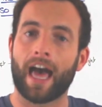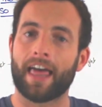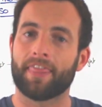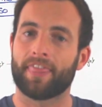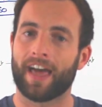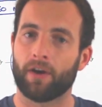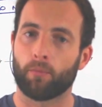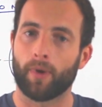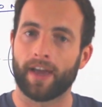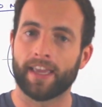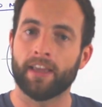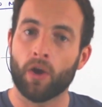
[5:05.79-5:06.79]
and that
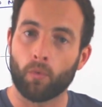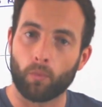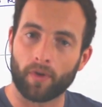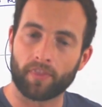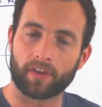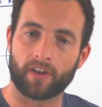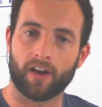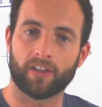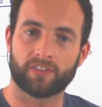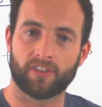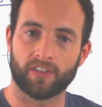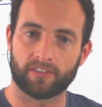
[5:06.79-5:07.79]
way when the
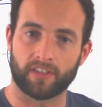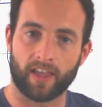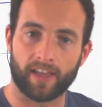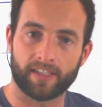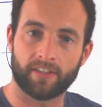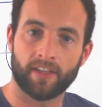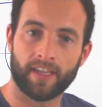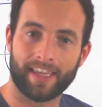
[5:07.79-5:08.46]
car does slide